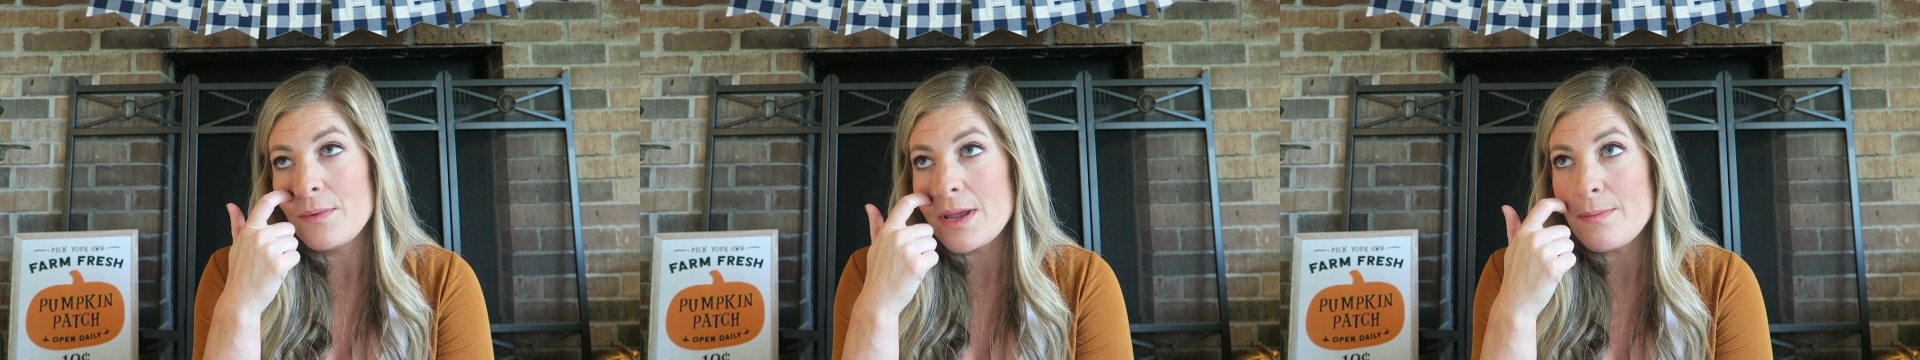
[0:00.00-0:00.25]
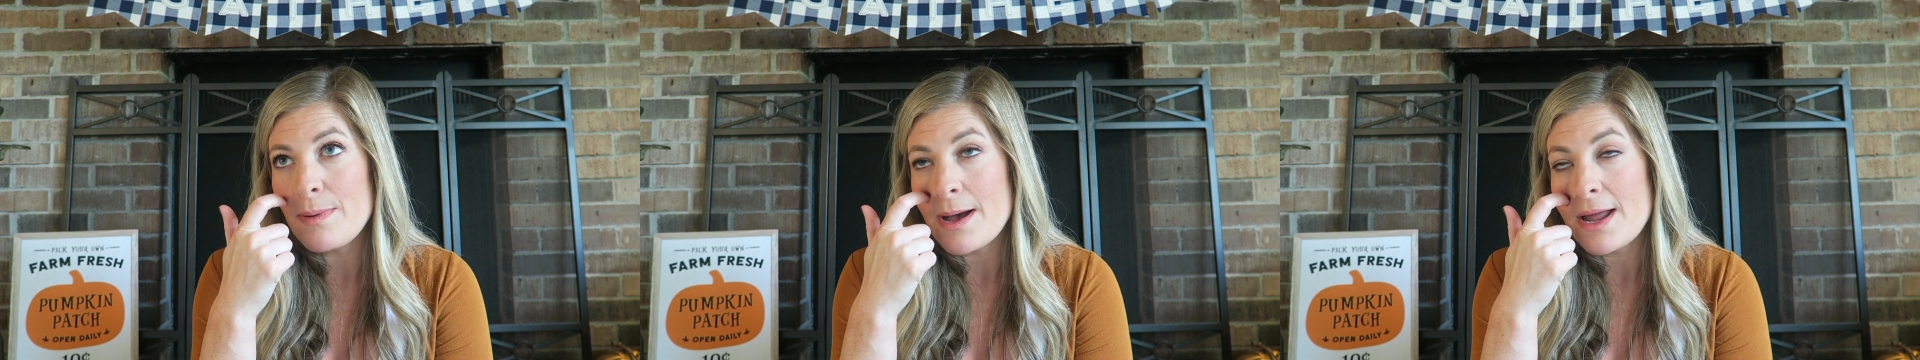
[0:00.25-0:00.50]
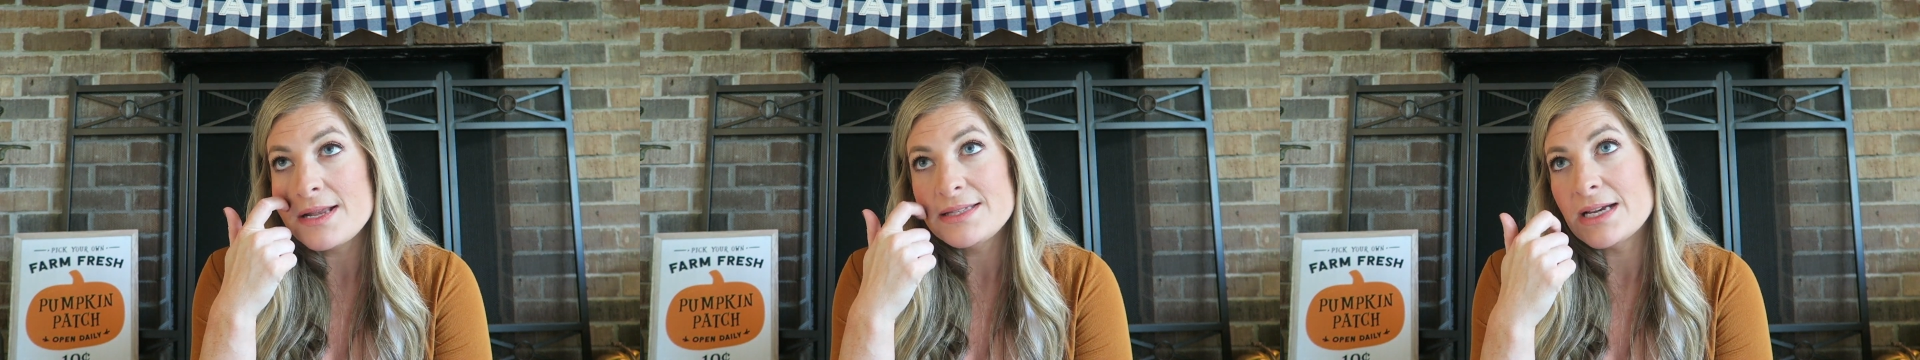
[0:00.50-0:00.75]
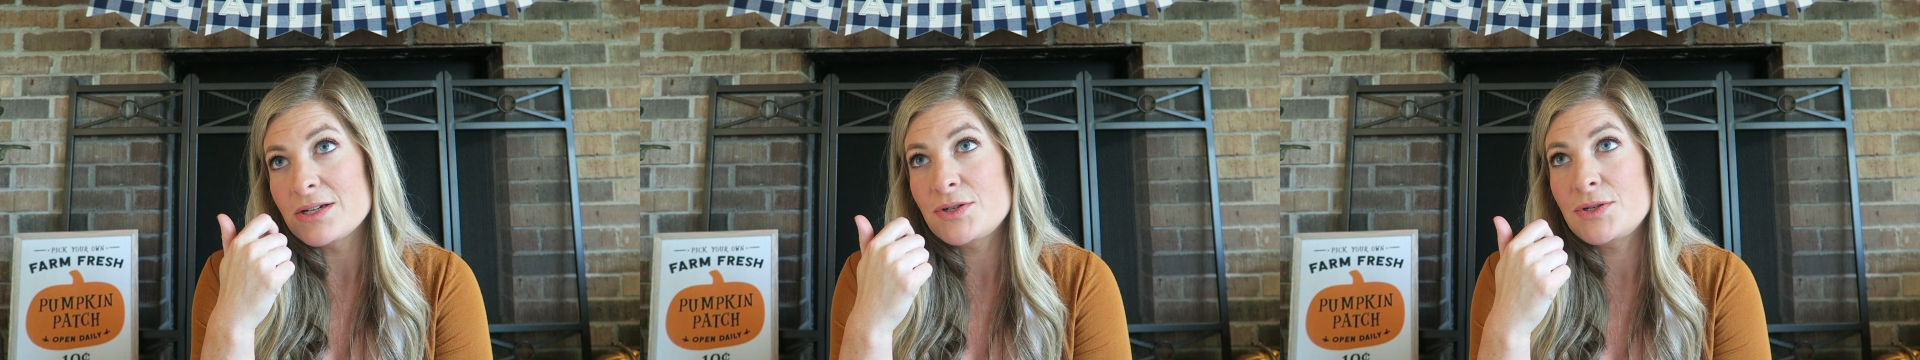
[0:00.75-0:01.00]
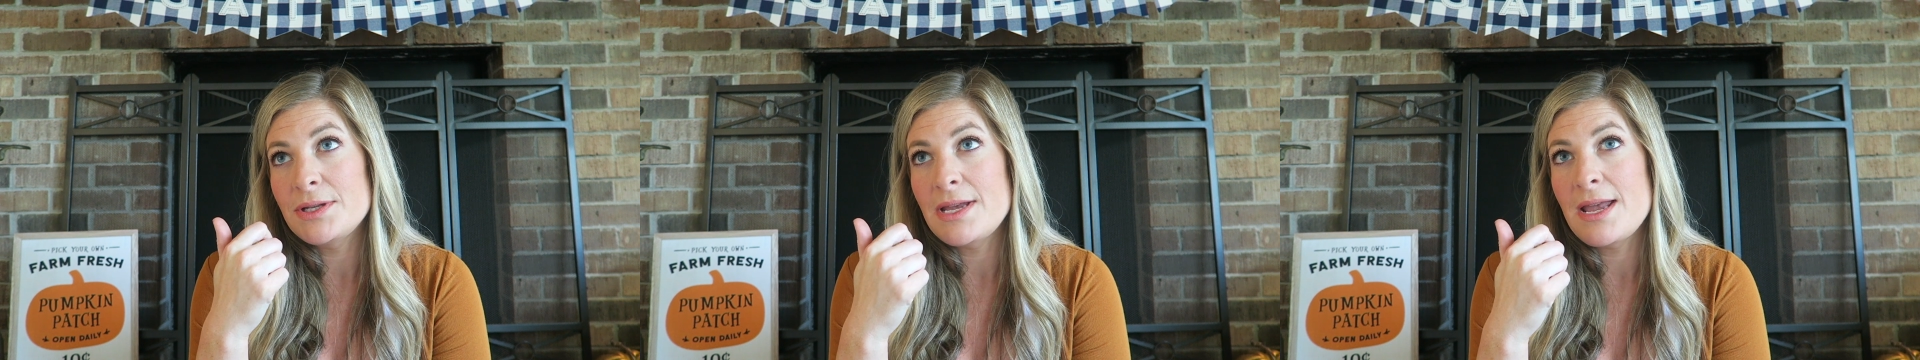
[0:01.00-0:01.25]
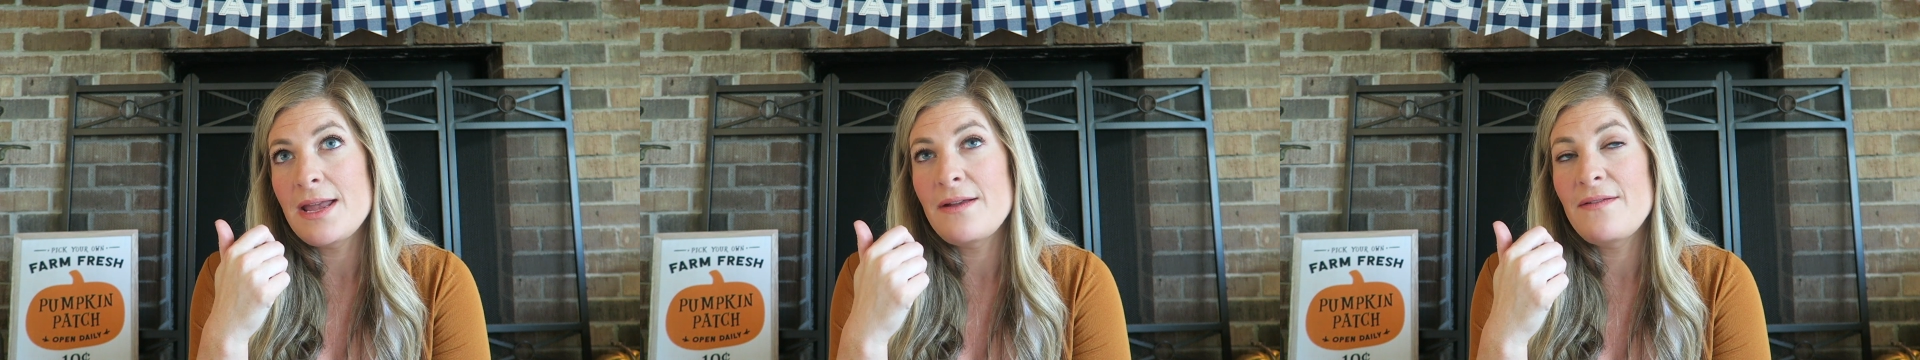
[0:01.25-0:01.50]
we bought is
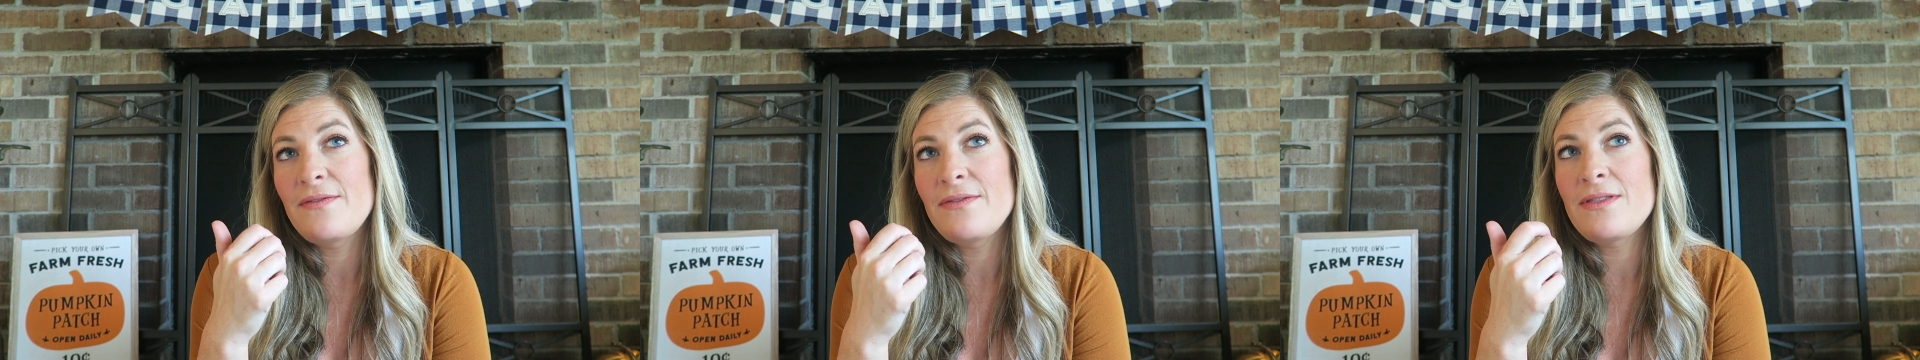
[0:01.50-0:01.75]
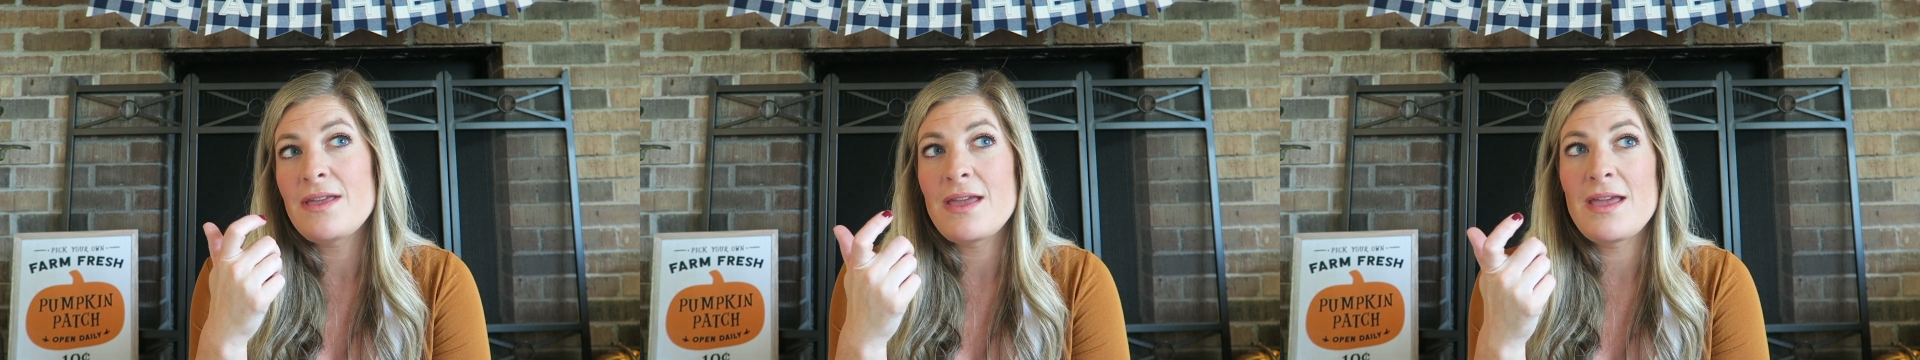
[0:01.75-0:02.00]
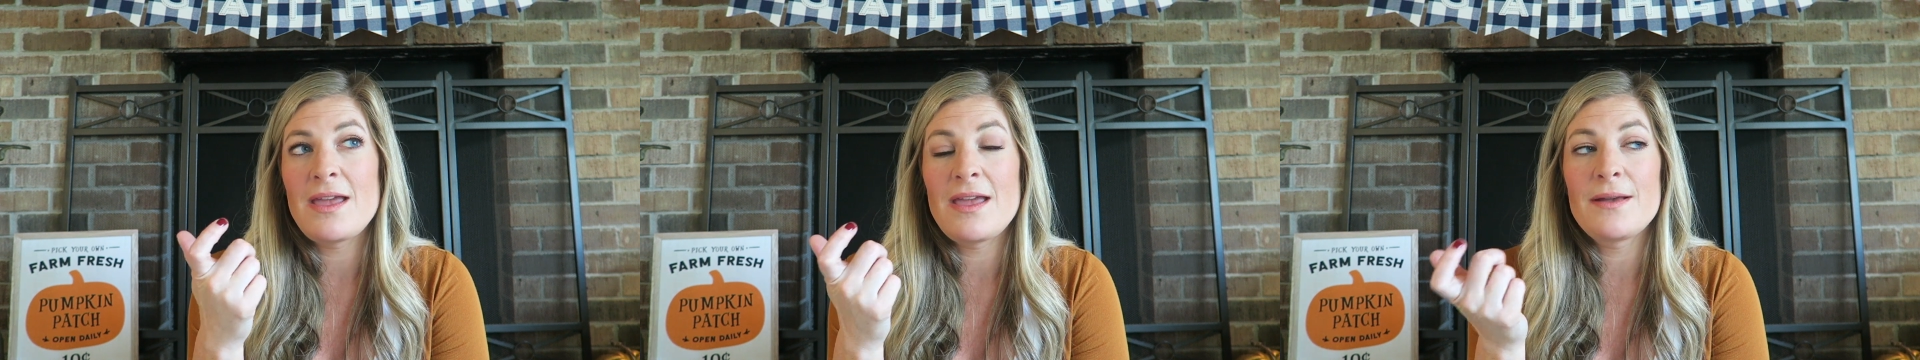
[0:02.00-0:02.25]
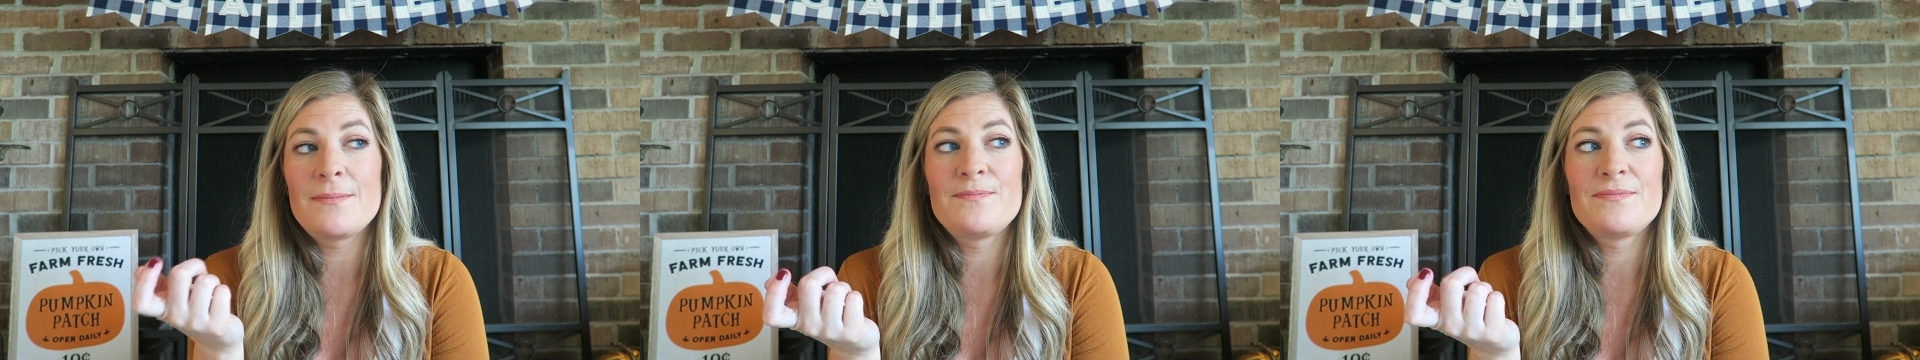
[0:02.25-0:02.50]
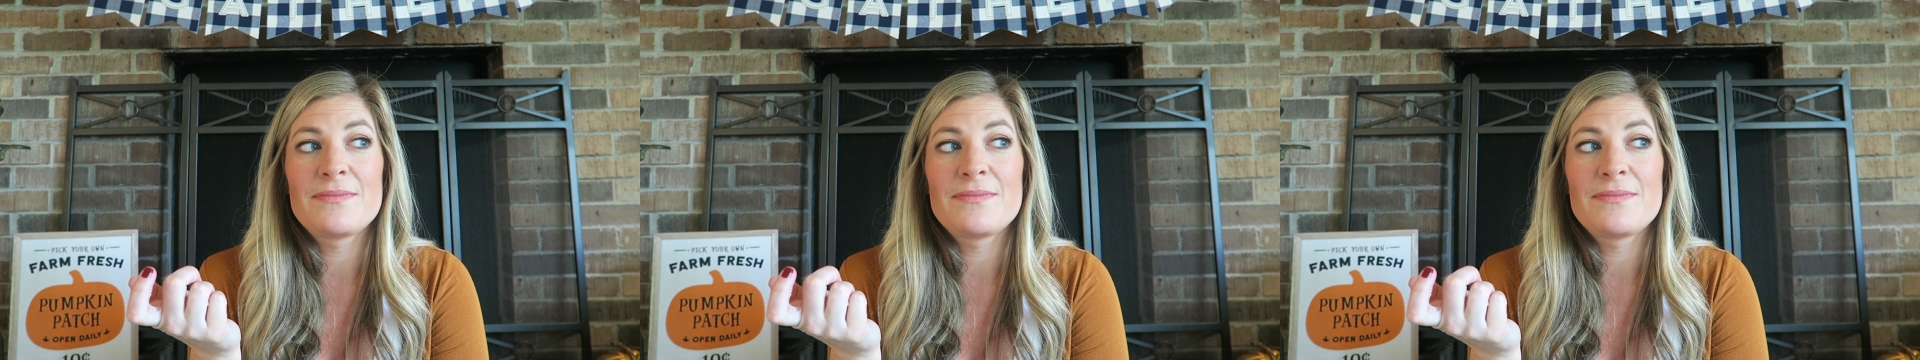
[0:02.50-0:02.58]
actually the